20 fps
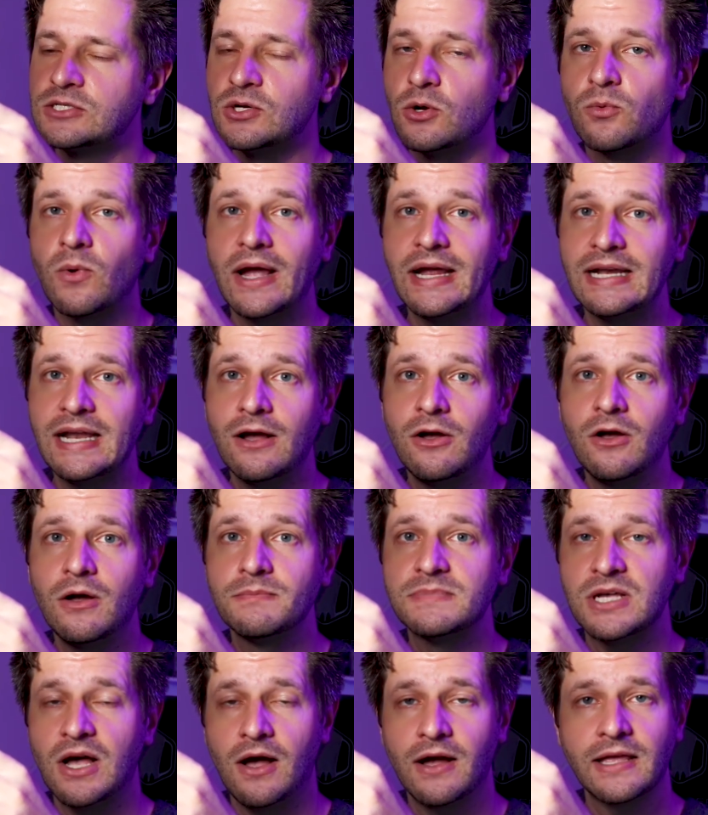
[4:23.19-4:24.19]
So right
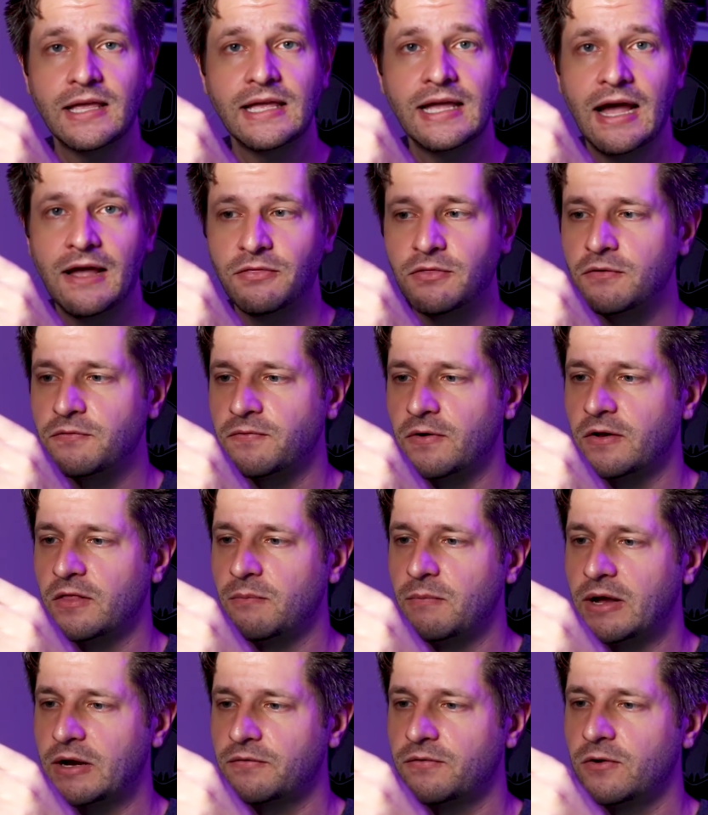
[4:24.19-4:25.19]
now I'm talking at the
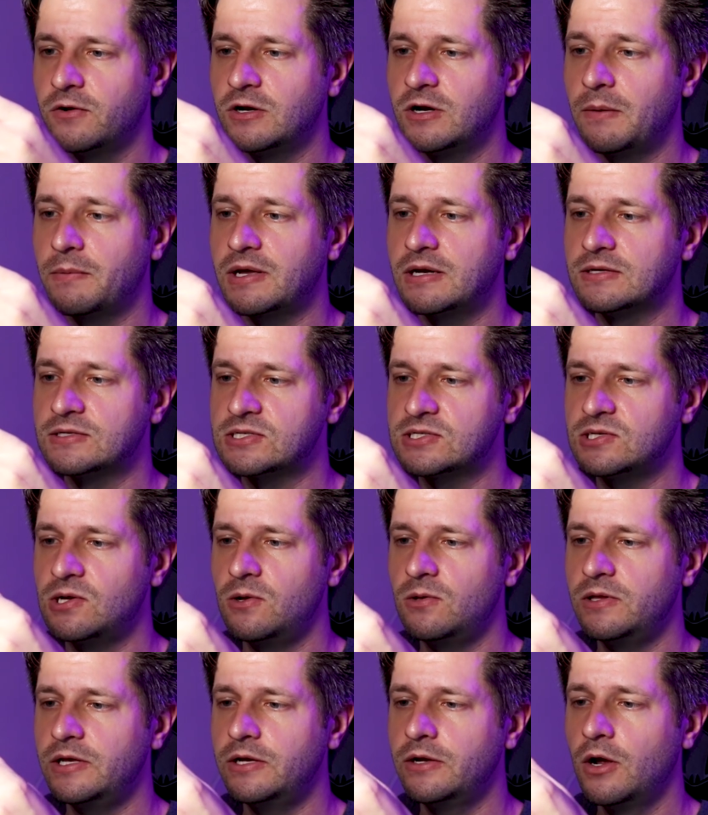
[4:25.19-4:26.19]
front of the microphone and I'm gonna
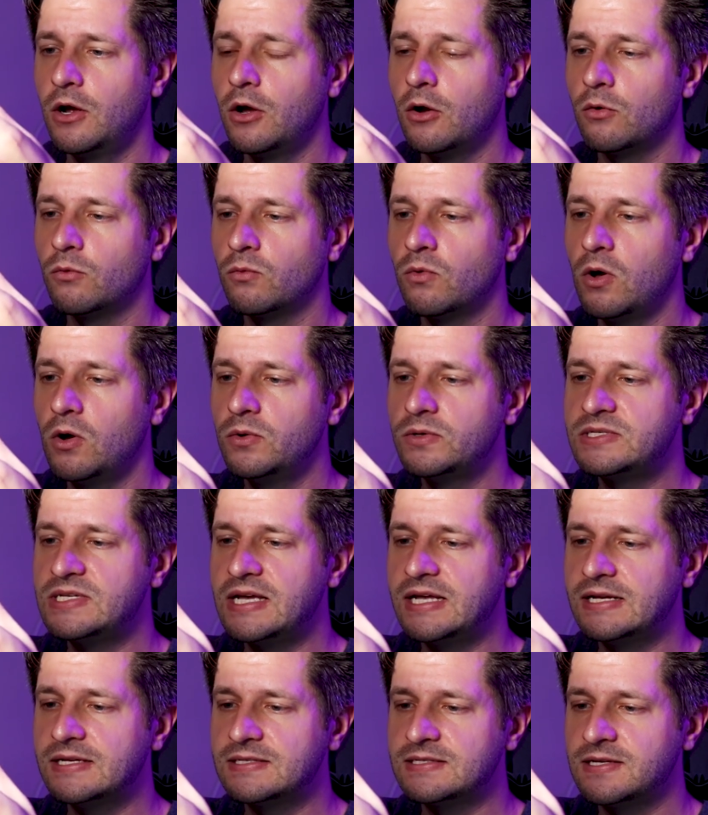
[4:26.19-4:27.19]
slowly
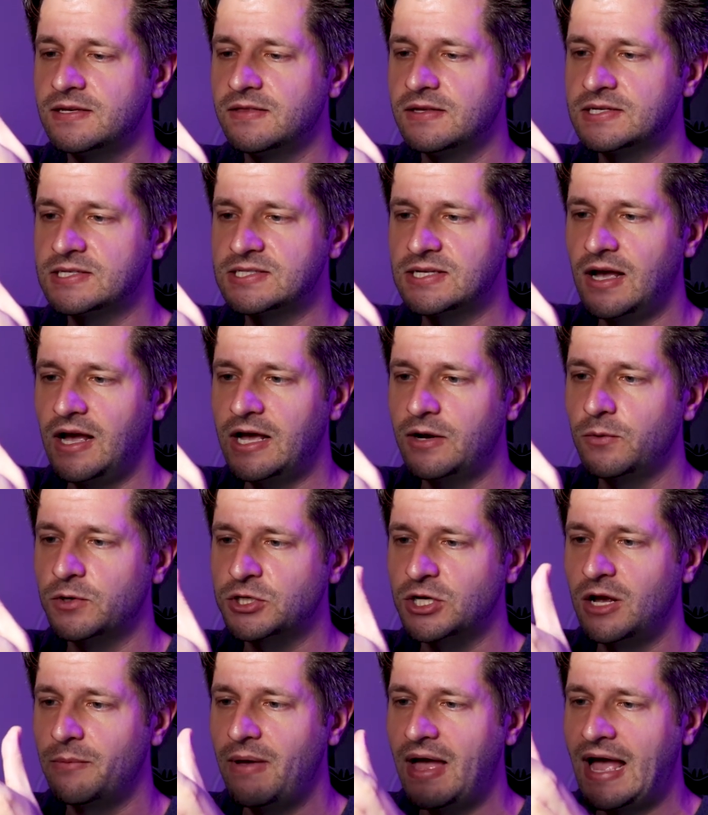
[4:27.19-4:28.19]
rotate it to the
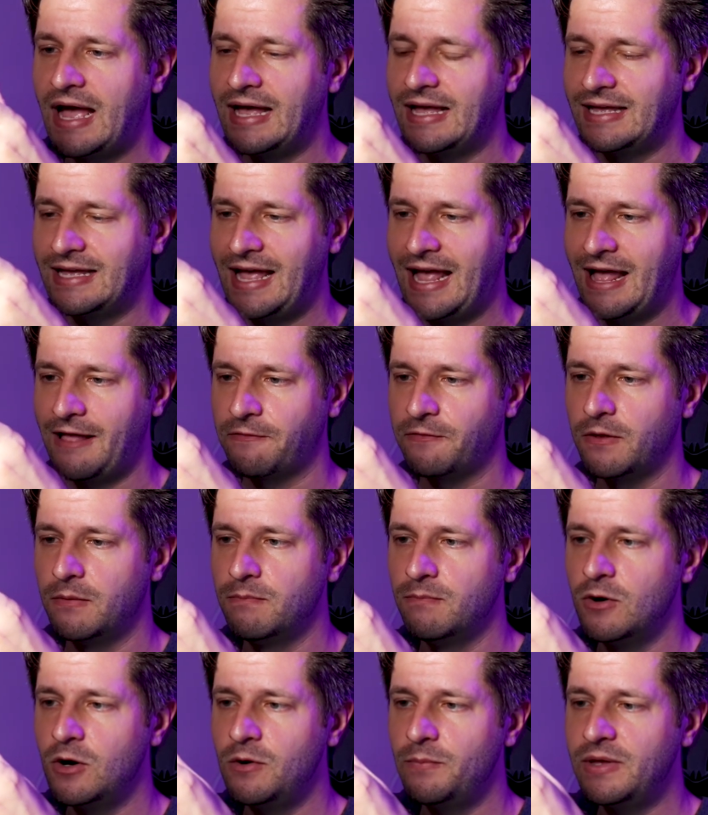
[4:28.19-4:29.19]
side, which I'm at
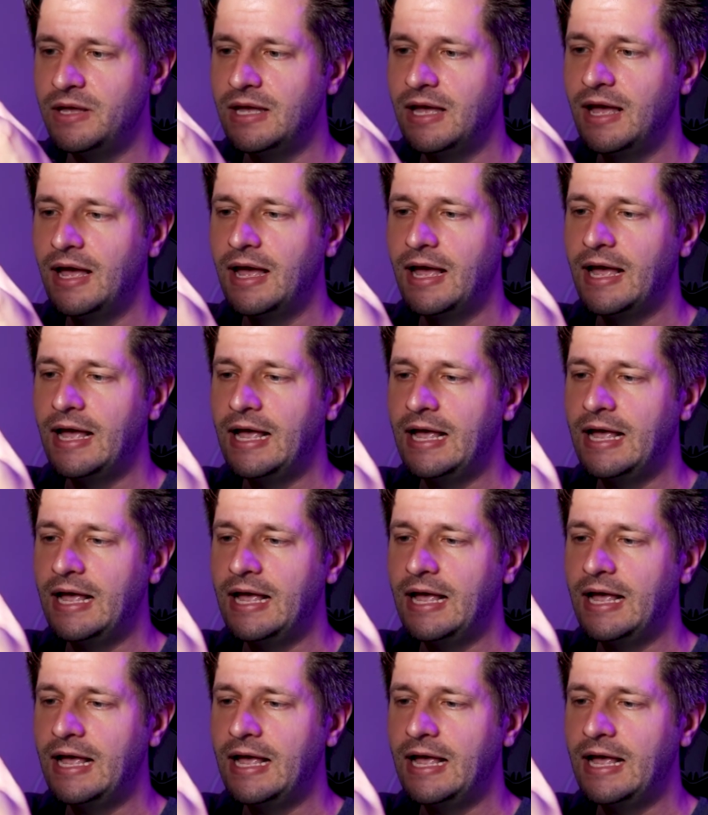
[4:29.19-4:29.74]
at the moment.